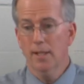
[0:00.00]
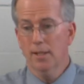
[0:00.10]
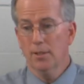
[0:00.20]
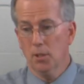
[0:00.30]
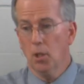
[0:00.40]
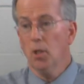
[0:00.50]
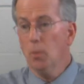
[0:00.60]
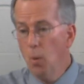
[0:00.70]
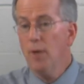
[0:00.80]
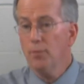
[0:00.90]
to turn them
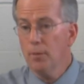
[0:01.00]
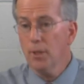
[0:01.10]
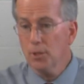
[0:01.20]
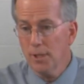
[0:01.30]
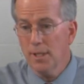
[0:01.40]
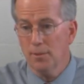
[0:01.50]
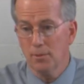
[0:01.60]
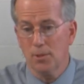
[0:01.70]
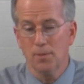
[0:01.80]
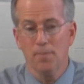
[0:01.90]
away from their
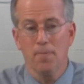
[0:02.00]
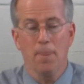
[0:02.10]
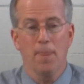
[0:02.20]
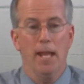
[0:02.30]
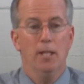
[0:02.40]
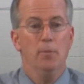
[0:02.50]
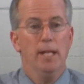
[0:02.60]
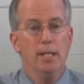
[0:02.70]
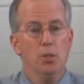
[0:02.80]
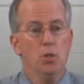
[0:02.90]
sins and to
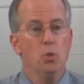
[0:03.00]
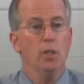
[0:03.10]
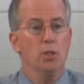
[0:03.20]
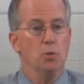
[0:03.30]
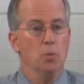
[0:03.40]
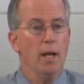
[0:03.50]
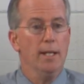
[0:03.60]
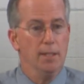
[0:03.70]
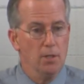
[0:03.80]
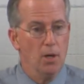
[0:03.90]
begin to do what is
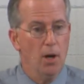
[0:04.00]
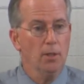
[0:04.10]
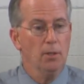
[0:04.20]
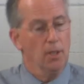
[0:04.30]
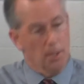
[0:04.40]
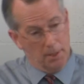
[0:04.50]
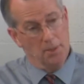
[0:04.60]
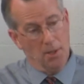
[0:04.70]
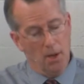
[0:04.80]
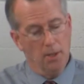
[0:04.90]
right and to honor God and
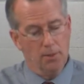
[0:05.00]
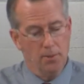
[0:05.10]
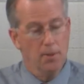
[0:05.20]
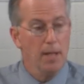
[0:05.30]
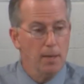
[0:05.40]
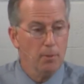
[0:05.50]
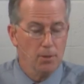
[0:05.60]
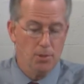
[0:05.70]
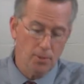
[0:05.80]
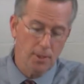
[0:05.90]
to honor their neighbors
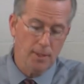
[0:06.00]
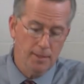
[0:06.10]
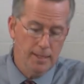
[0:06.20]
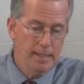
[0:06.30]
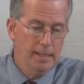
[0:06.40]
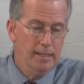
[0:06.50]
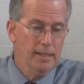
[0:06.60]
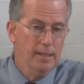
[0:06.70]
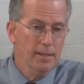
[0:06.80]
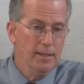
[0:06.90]
so that
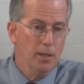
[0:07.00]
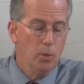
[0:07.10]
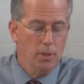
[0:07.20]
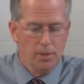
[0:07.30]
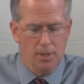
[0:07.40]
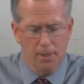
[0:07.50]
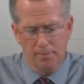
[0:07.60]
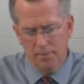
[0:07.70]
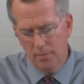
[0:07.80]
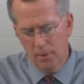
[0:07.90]
they would,
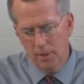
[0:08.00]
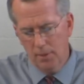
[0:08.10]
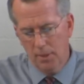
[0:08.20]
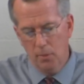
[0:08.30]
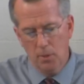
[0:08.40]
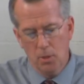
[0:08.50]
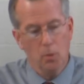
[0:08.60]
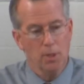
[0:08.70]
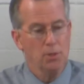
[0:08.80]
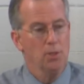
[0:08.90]
do
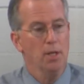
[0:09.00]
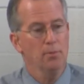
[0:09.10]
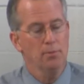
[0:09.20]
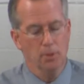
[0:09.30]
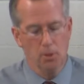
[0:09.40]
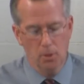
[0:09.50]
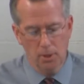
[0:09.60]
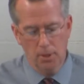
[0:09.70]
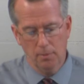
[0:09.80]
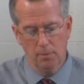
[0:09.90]
what is safe and
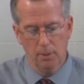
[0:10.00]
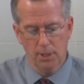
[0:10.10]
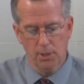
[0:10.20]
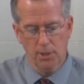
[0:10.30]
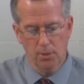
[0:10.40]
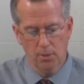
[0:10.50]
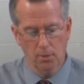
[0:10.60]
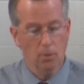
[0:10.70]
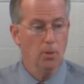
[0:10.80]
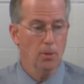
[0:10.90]
good and pleasing to the
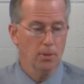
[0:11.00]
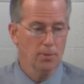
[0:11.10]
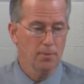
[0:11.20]
Lord.